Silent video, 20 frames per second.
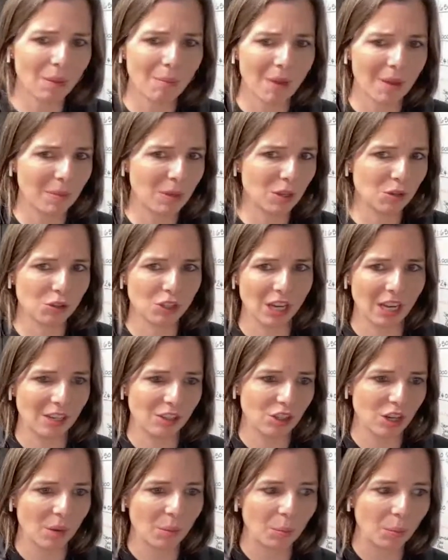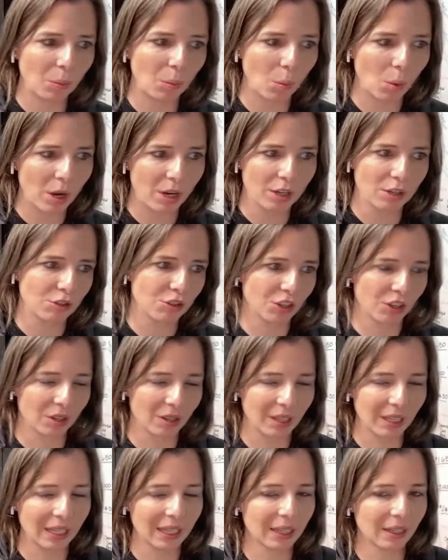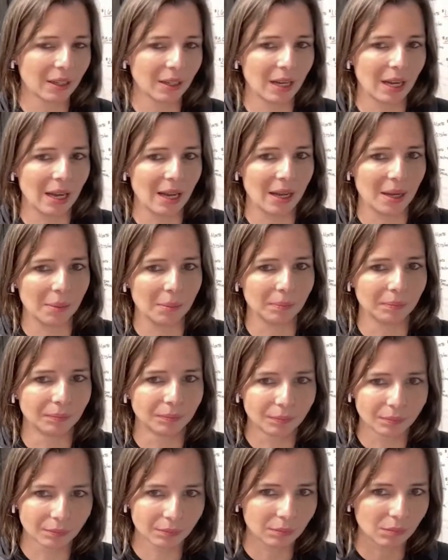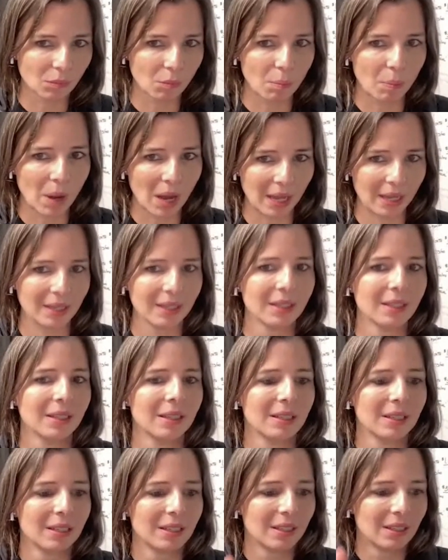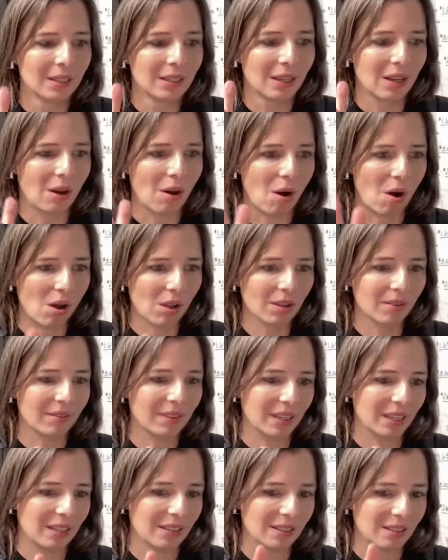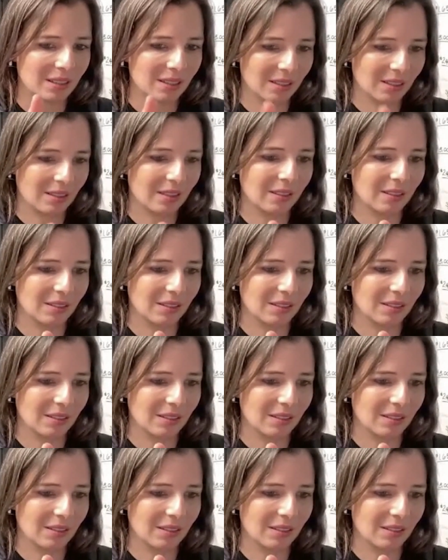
maybe you change up what you're journaling. But all of this,